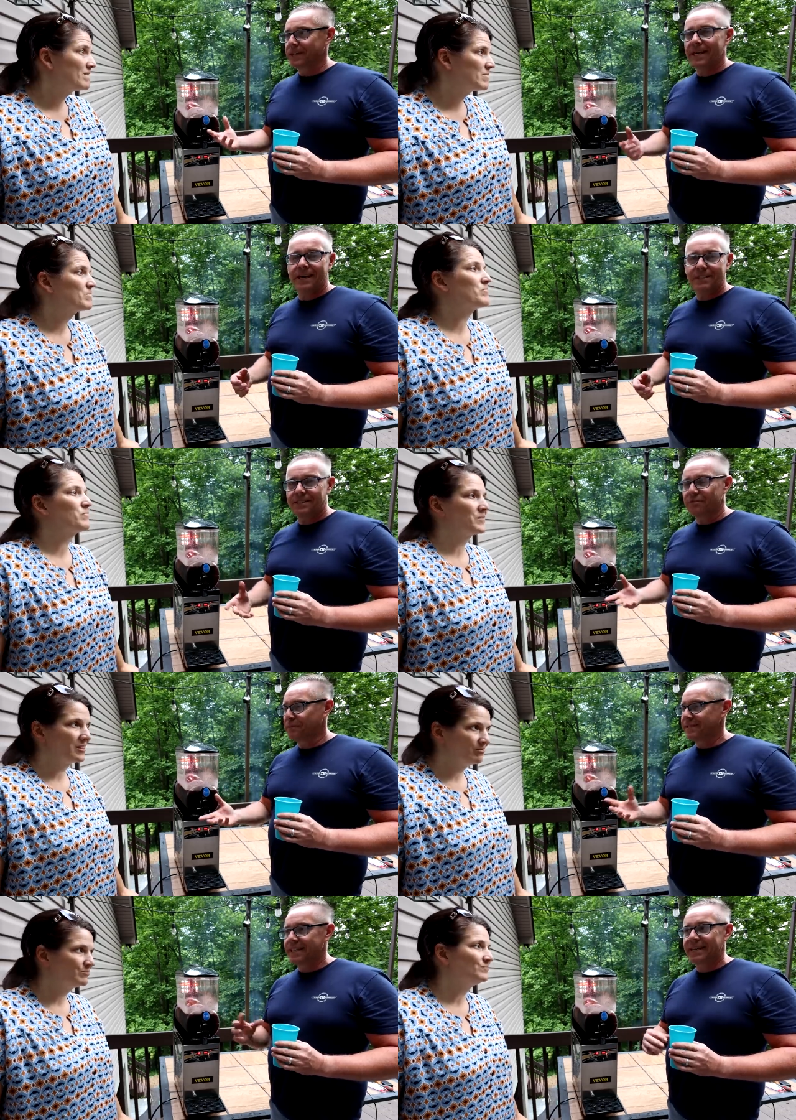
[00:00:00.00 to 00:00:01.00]
Speaker 1: of kids,
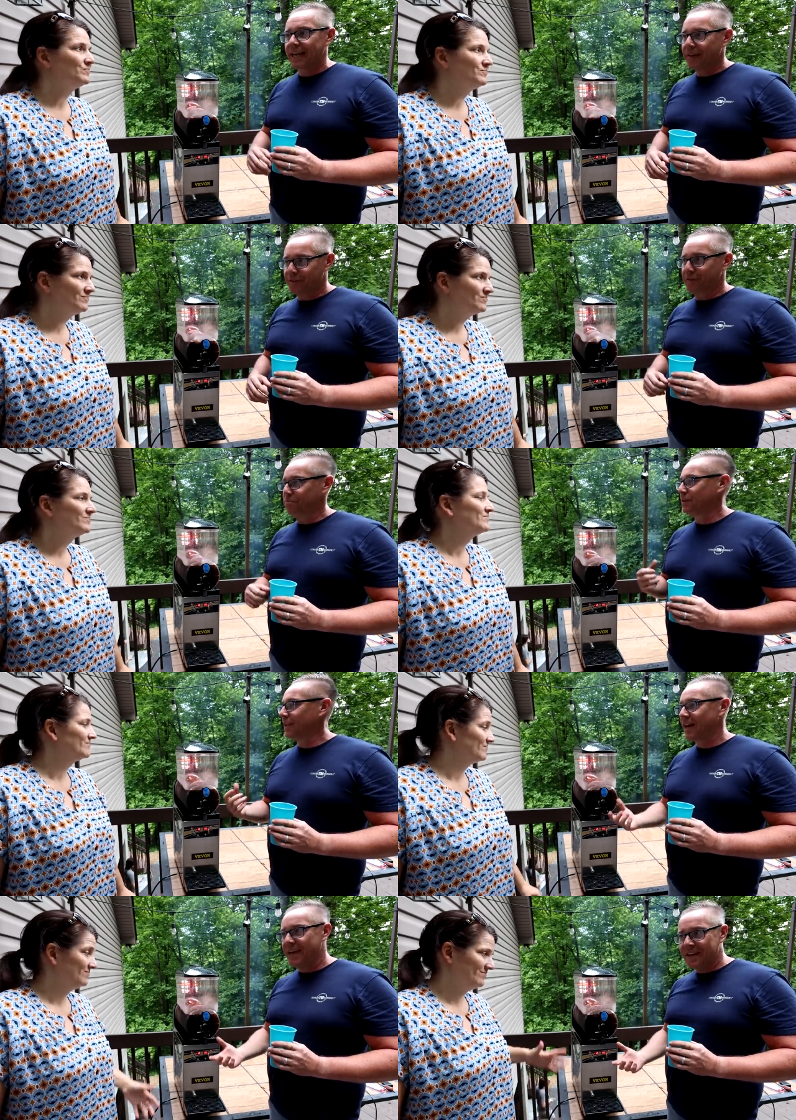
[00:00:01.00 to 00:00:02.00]
everybody's getting together and
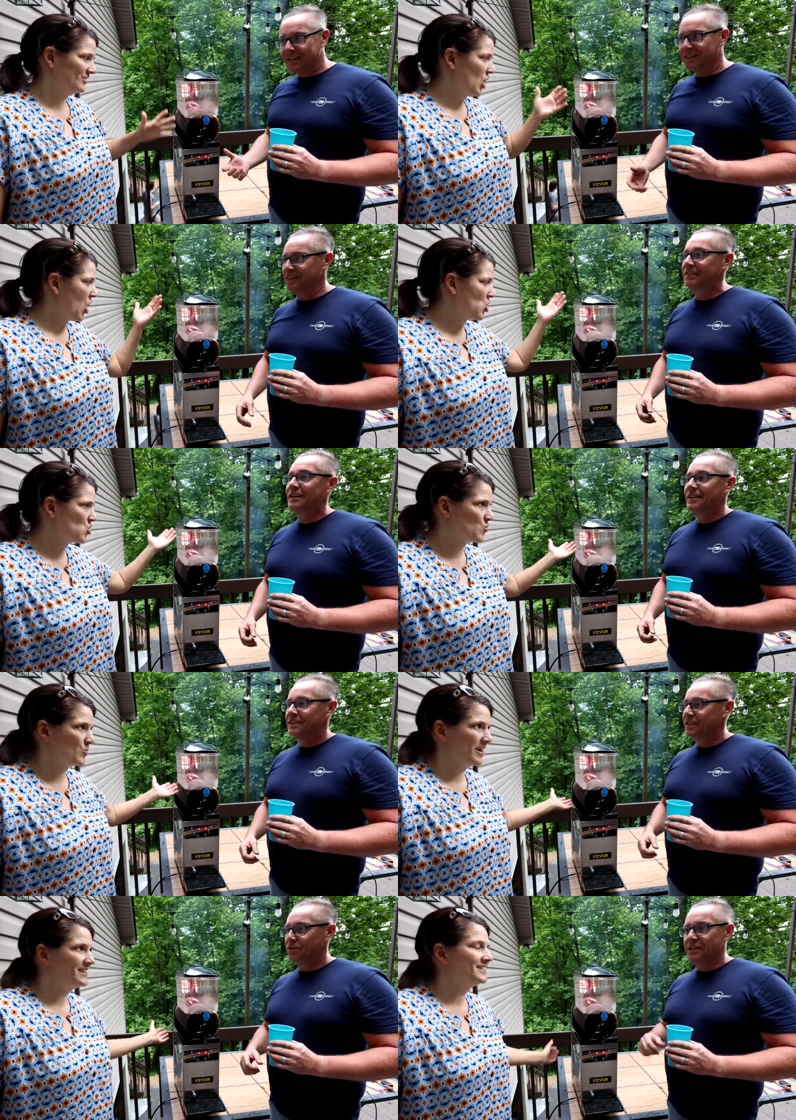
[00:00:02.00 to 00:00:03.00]
playing, and
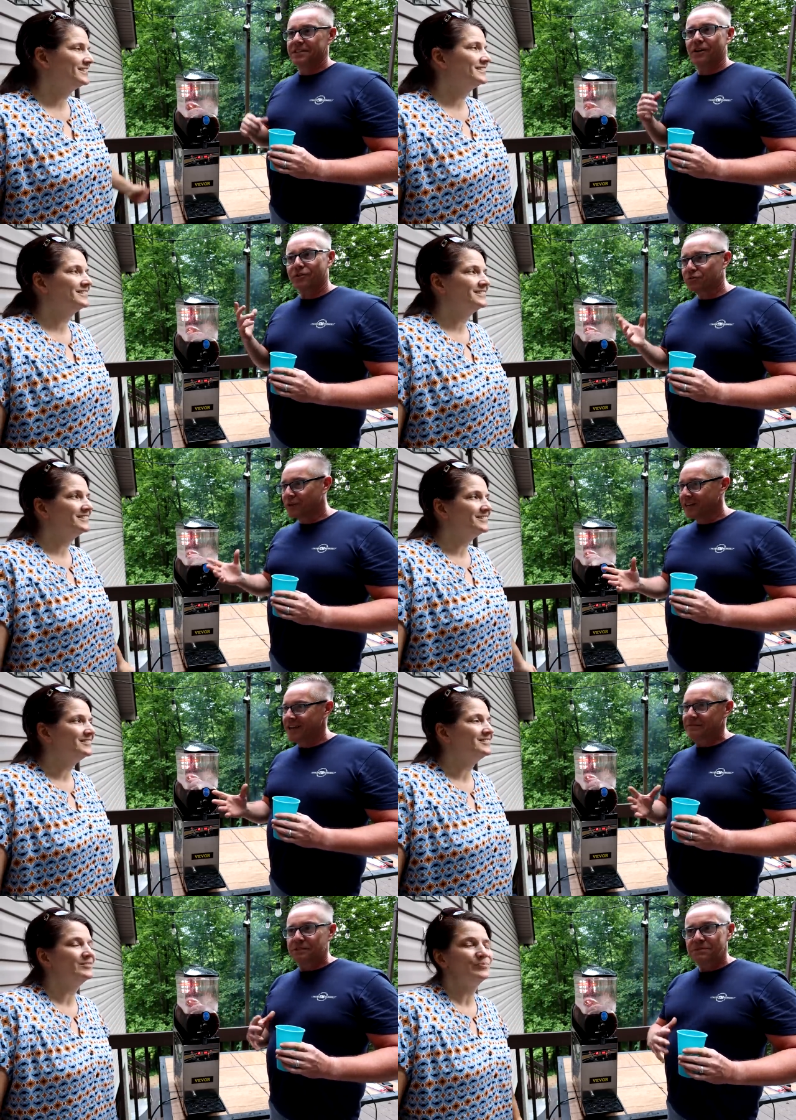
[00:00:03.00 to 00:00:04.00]
the adults want to
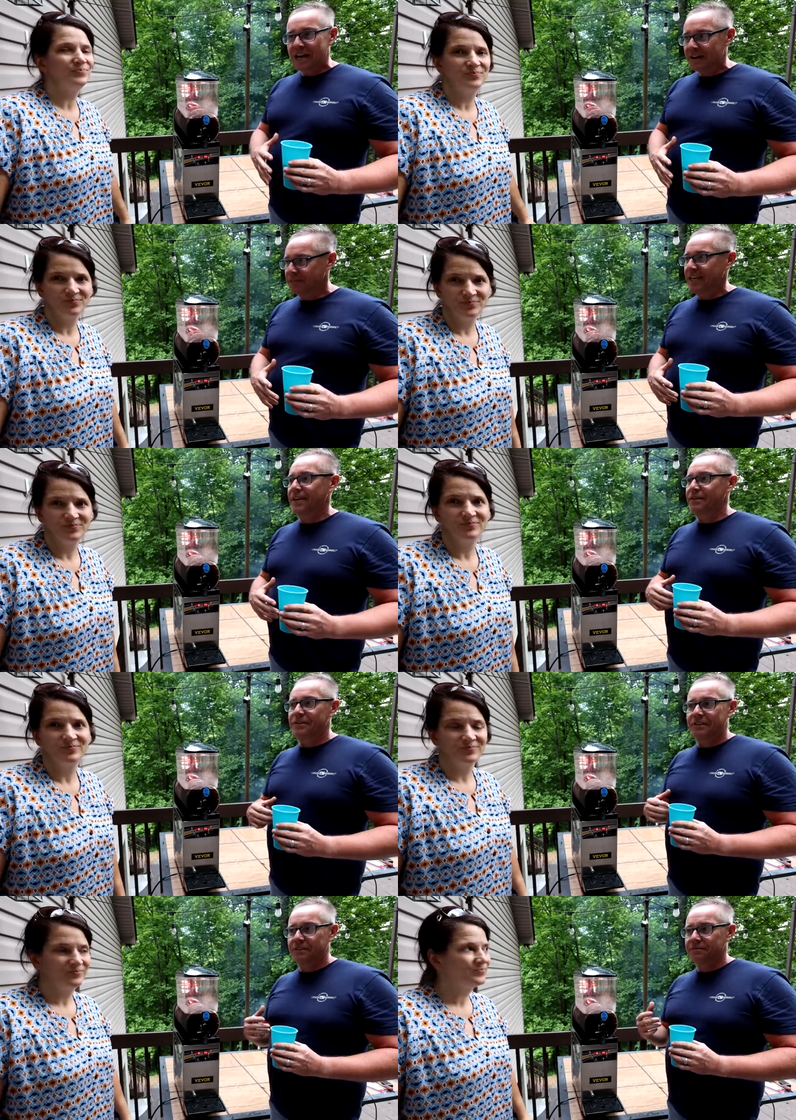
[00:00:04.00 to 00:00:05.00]
have some time
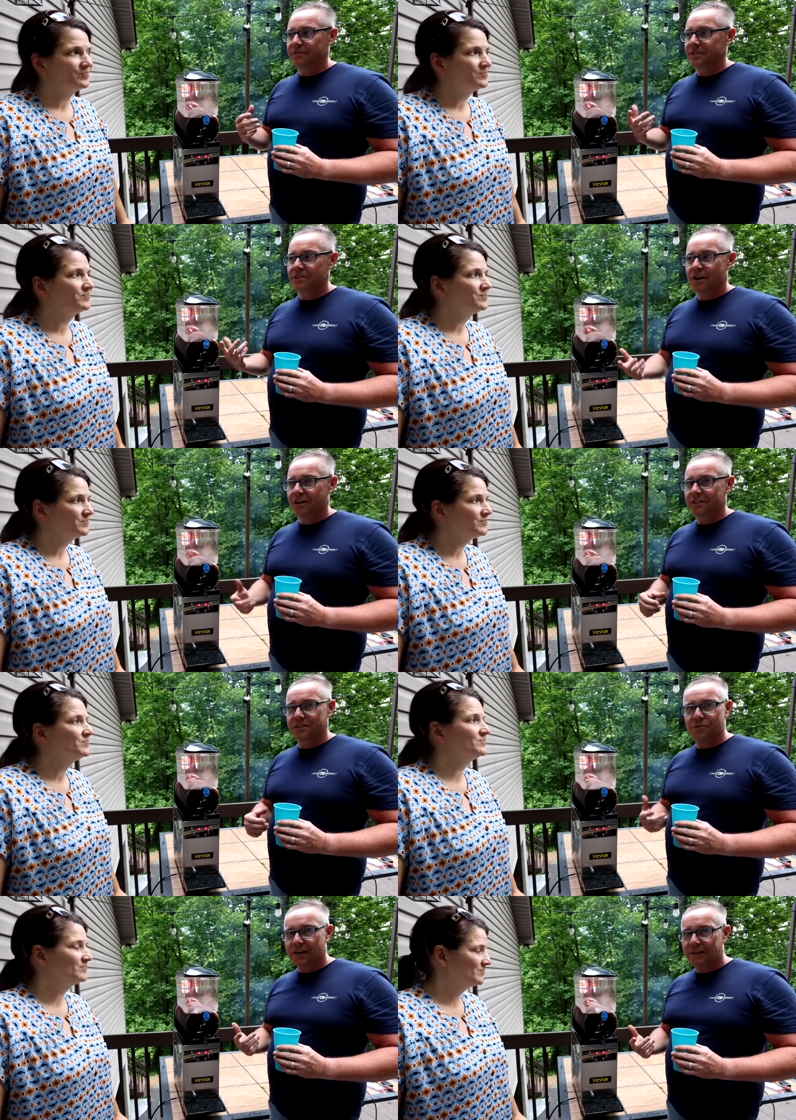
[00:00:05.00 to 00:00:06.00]
together to talk
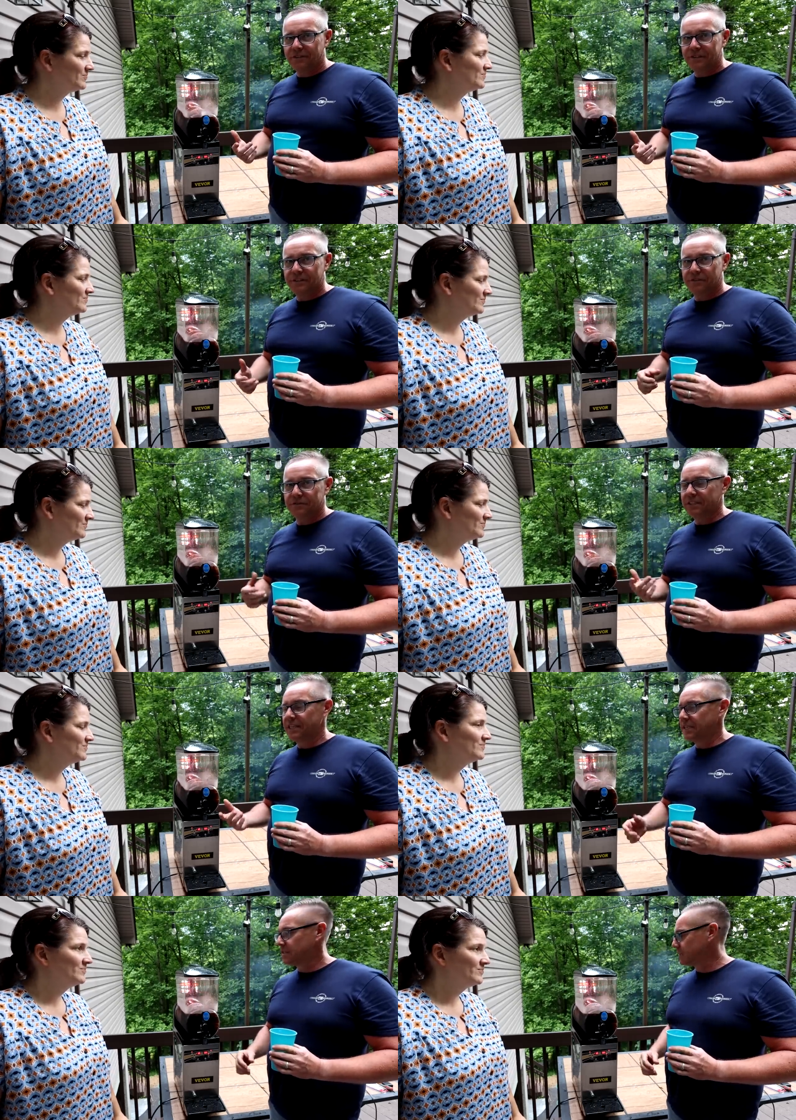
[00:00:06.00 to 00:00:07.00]
and do whatever, and
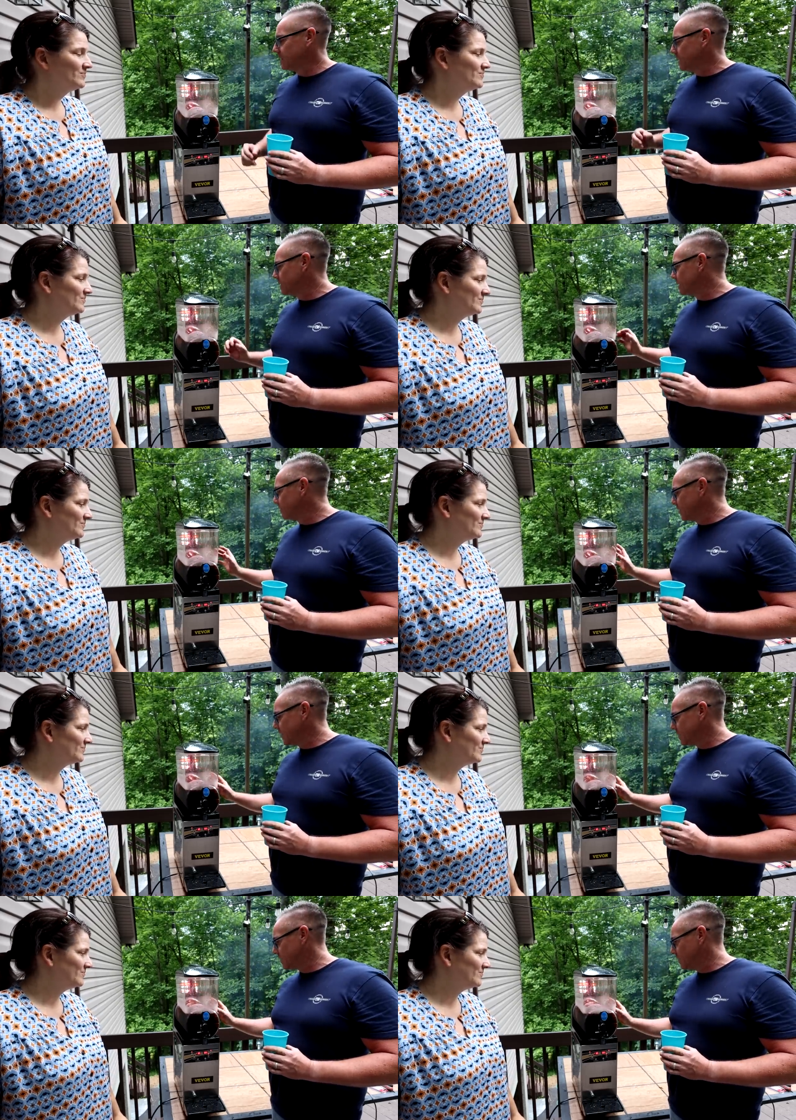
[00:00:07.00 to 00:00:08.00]
you need stuff for the
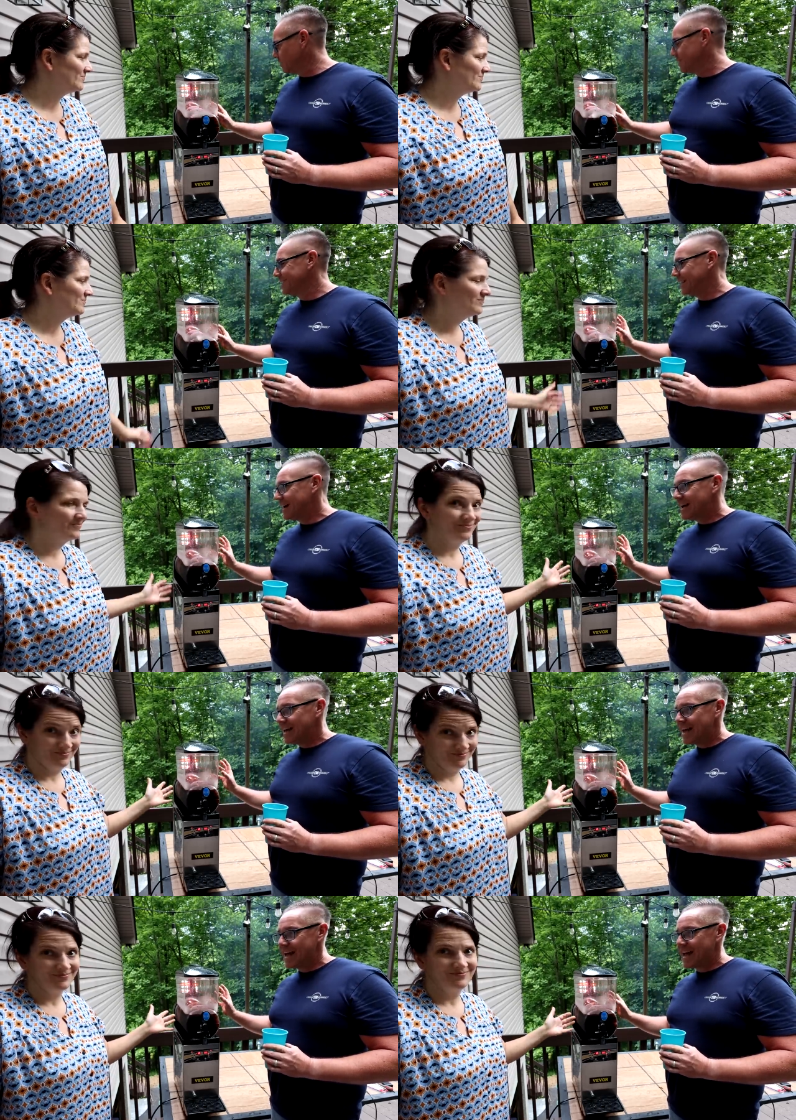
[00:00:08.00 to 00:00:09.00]
kids to do.
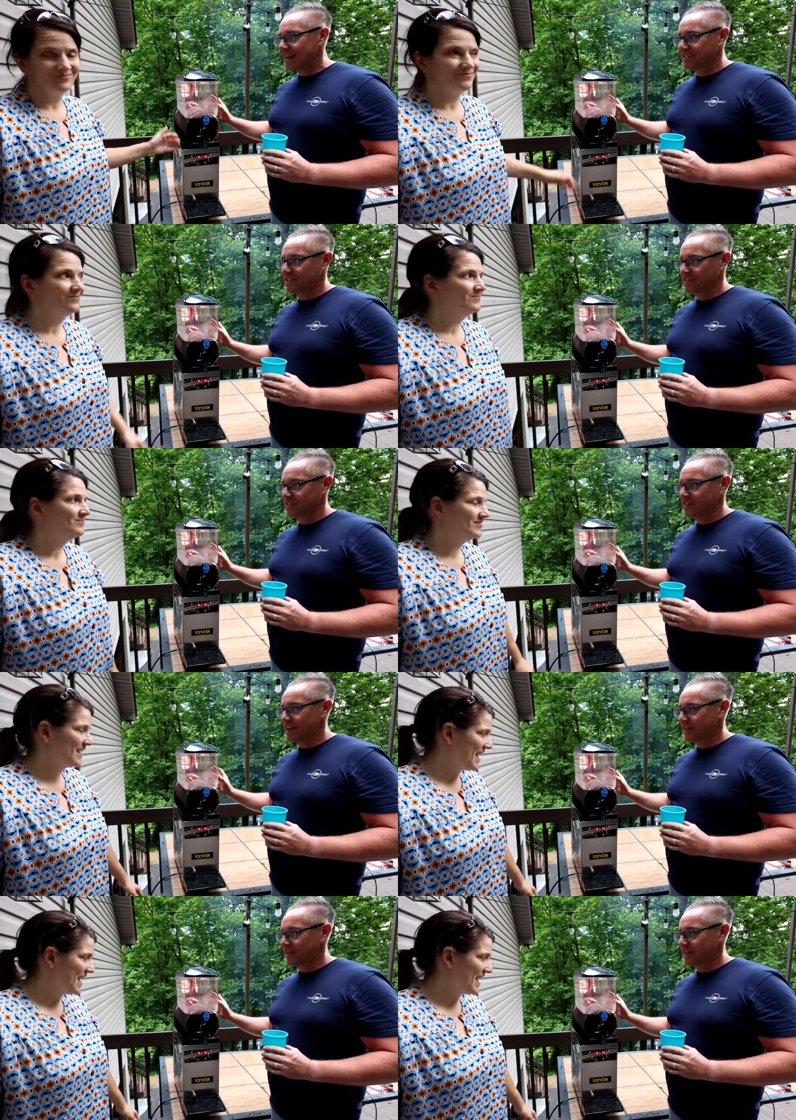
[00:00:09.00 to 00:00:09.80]
Excellent